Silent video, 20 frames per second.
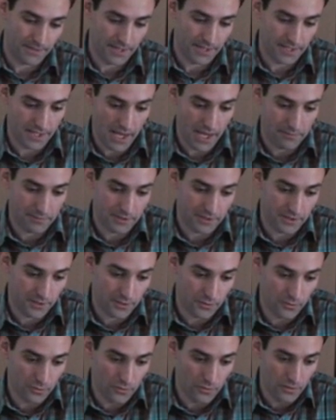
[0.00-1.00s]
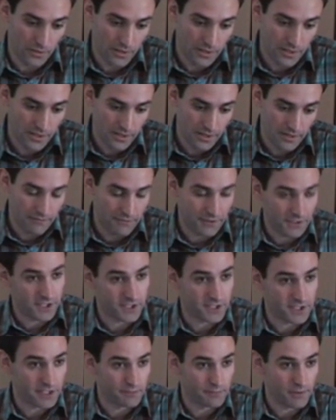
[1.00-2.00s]
adapted to
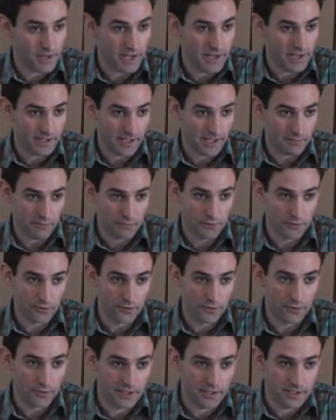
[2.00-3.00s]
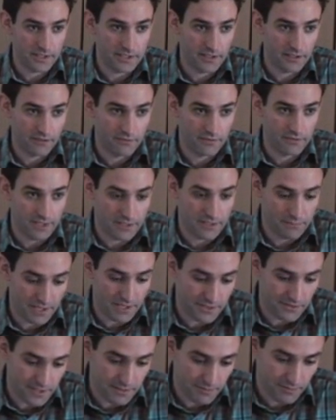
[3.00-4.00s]
fictitious play type of learning instead of just
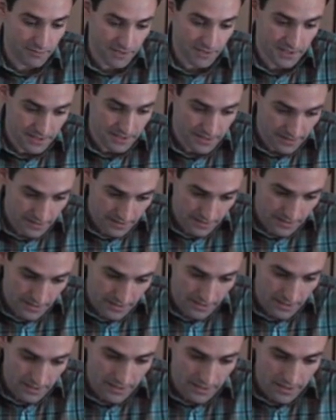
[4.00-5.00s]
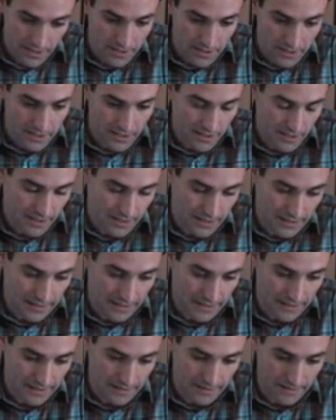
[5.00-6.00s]
best response.
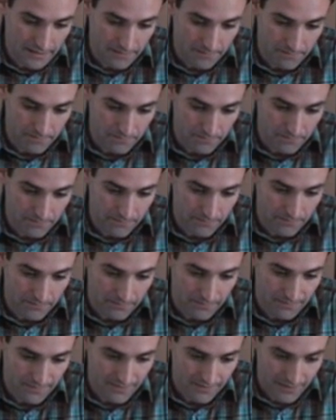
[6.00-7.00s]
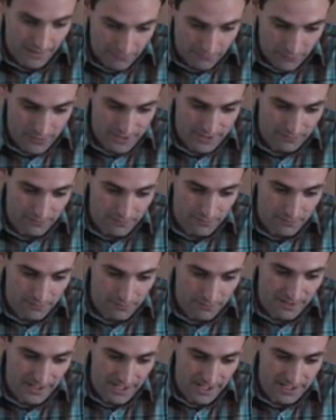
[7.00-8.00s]
Well, of course, it would
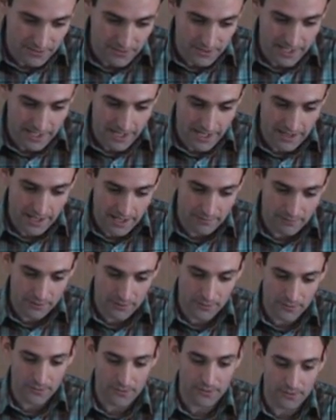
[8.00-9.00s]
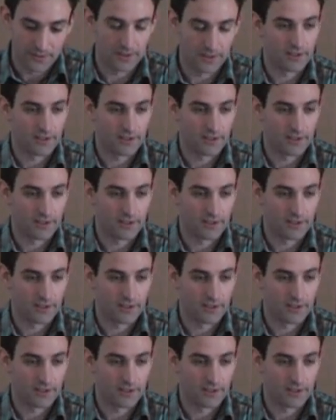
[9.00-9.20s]
be nice to scale up to